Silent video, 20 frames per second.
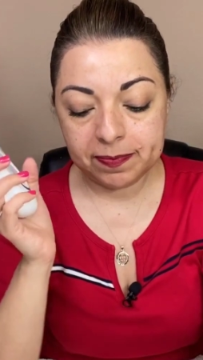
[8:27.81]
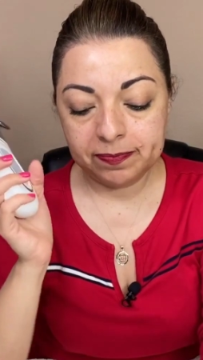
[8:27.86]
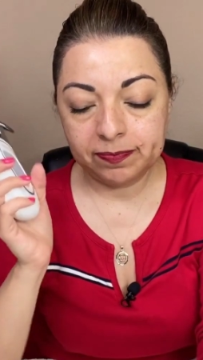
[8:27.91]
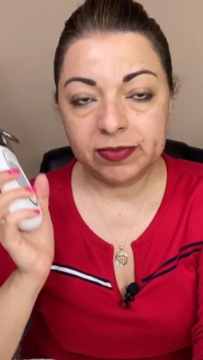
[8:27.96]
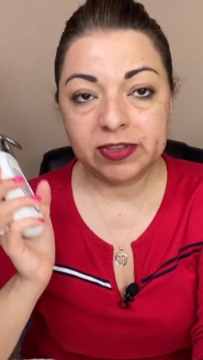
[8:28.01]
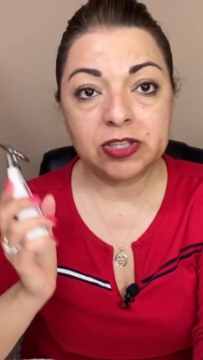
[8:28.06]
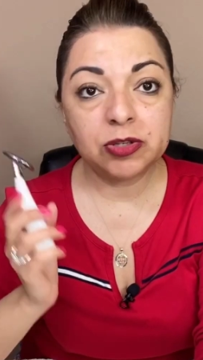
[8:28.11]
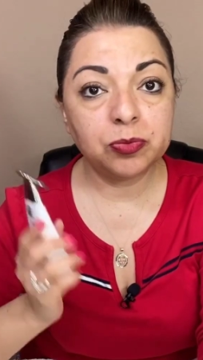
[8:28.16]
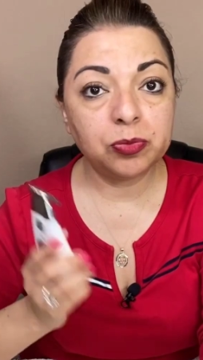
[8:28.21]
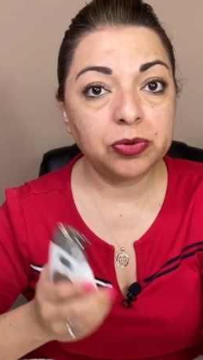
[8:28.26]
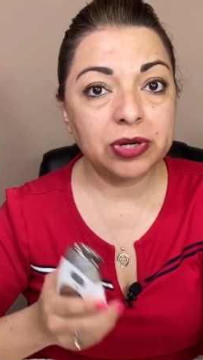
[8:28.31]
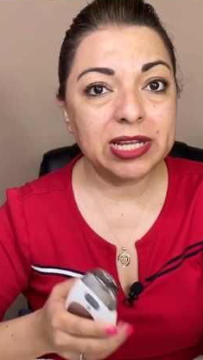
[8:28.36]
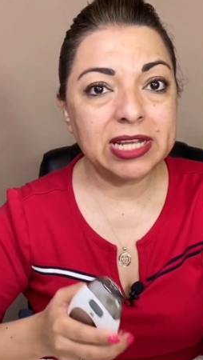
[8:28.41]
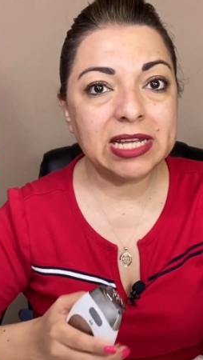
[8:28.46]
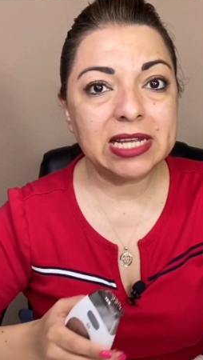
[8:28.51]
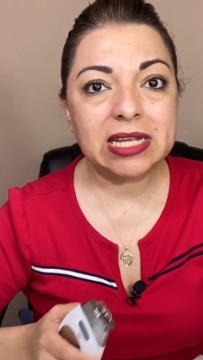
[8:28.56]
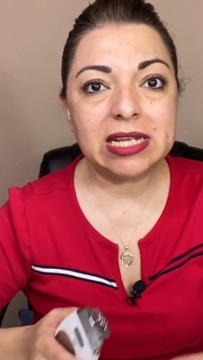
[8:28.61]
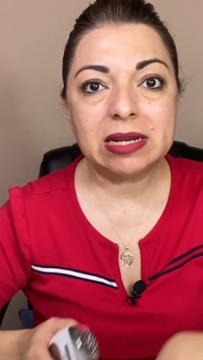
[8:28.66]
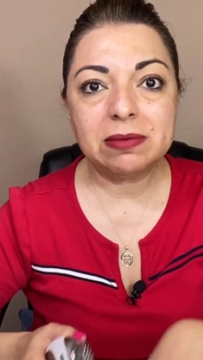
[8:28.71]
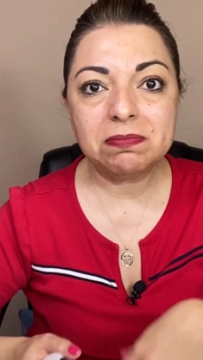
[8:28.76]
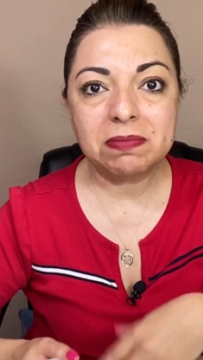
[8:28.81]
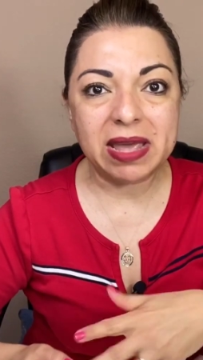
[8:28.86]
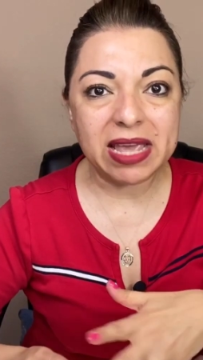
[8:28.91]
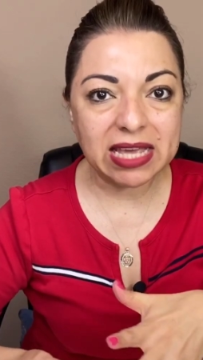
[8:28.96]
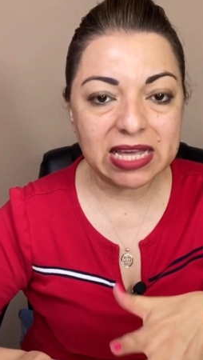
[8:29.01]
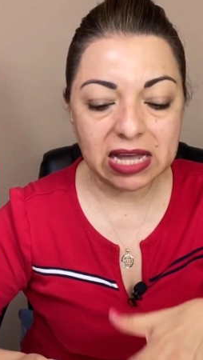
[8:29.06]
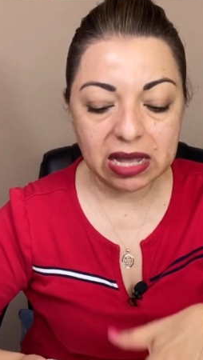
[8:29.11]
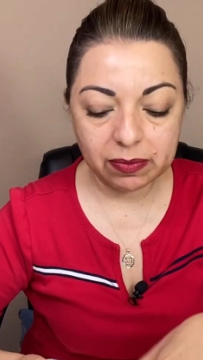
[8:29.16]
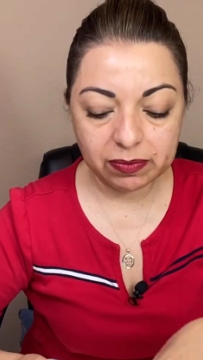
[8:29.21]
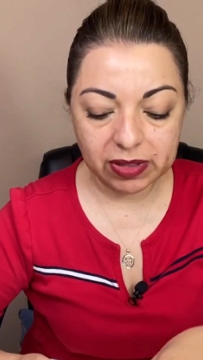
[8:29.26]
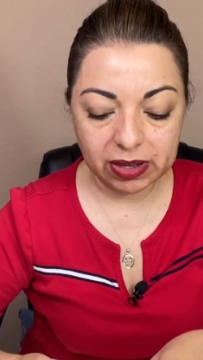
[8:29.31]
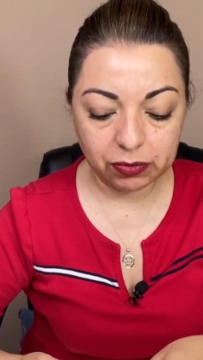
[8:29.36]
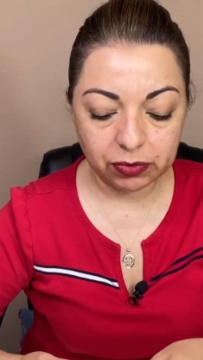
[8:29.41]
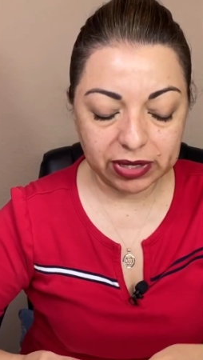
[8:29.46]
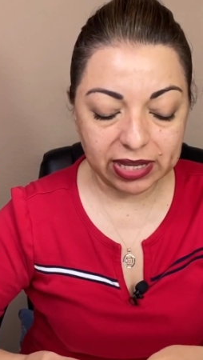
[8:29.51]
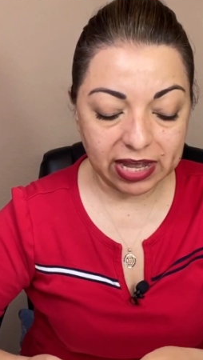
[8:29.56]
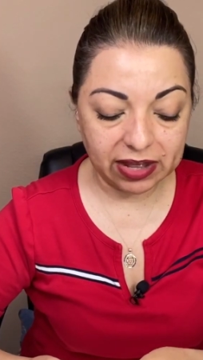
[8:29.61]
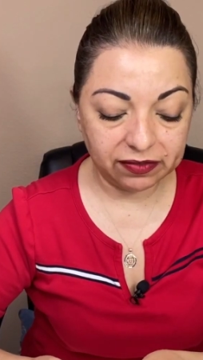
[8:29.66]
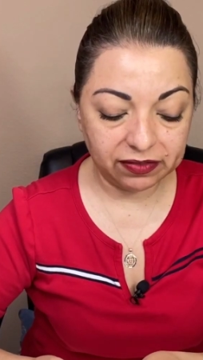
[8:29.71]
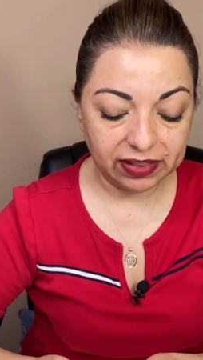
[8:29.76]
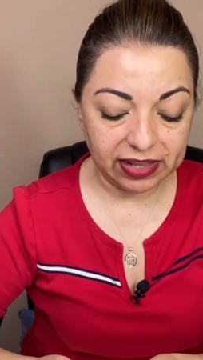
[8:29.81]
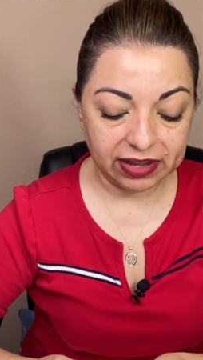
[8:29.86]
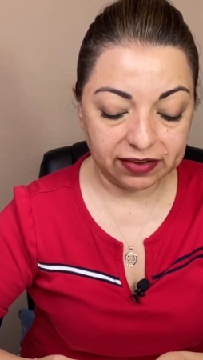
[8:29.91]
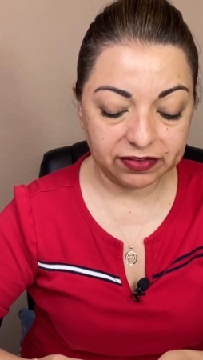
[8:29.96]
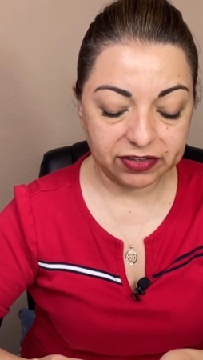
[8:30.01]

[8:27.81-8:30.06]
debris and makeup that we have left.